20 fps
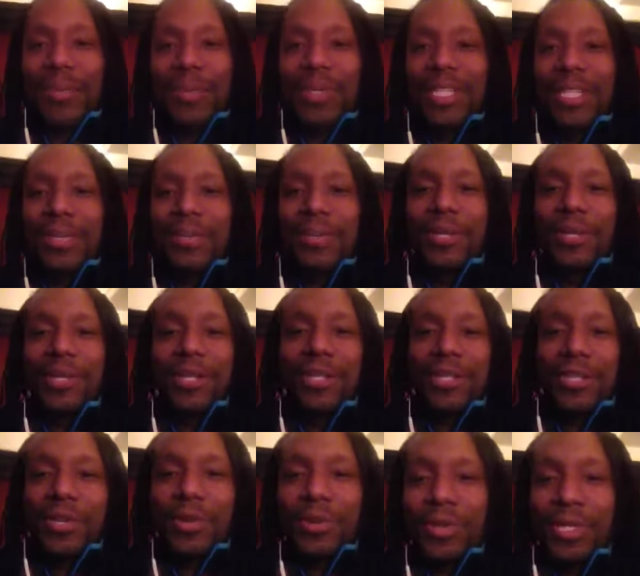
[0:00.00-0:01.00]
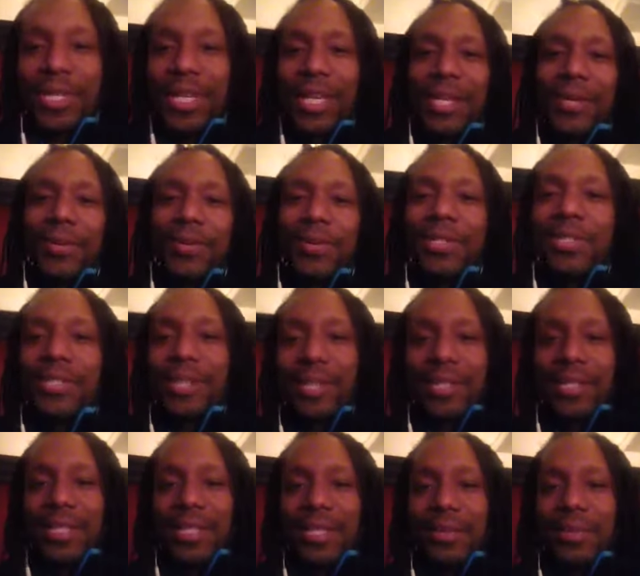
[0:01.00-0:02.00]
We did some good shows there with
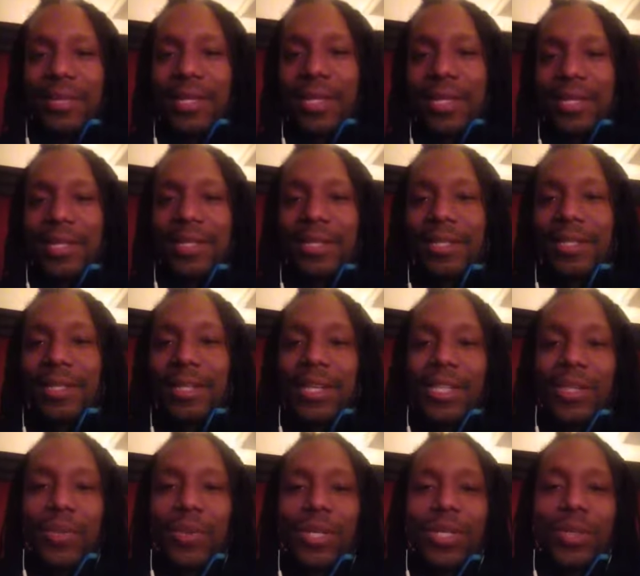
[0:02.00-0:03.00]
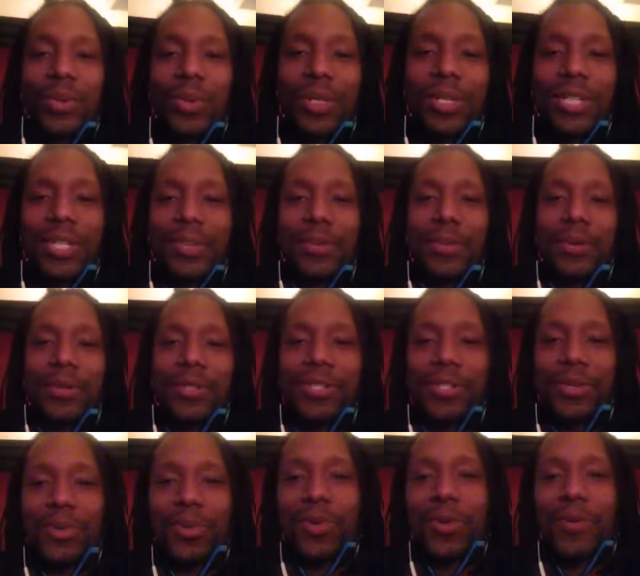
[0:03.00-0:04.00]
Justin Timberlake in the 2020 Experience
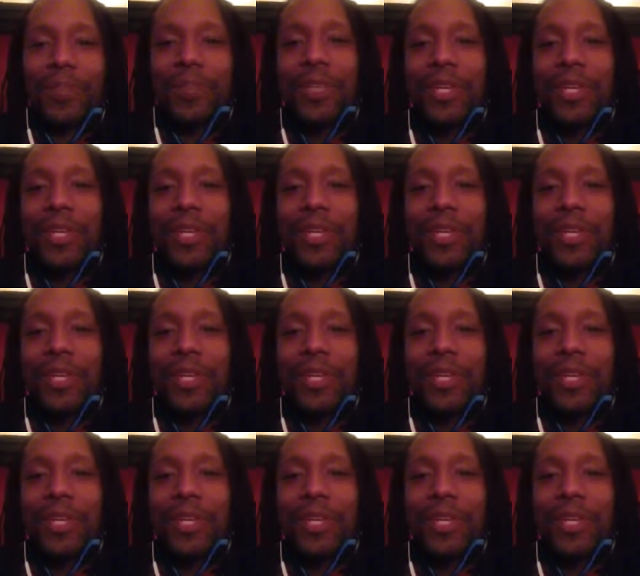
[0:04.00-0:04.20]
Tour.